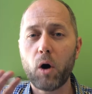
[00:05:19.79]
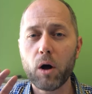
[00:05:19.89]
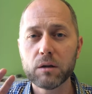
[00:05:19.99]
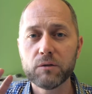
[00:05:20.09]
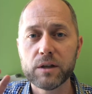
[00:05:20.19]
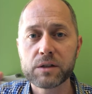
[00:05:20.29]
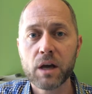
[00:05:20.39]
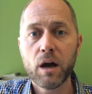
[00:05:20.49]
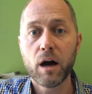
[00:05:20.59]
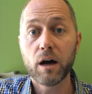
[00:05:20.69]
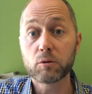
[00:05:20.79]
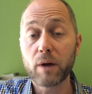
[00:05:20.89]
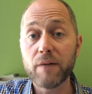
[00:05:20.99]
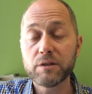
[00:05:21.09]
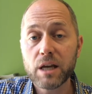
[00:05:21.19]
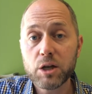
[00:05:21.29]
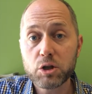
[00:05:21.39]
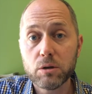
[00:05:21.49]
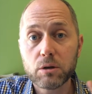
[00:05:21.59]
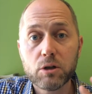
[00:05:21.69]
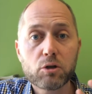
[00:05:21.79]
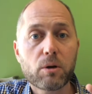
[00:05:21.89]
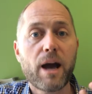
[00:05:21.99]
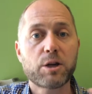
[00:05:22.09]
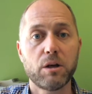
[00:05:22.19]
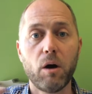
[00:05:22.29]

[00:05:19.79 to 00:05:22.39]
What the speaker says: all of this gravitational contraction,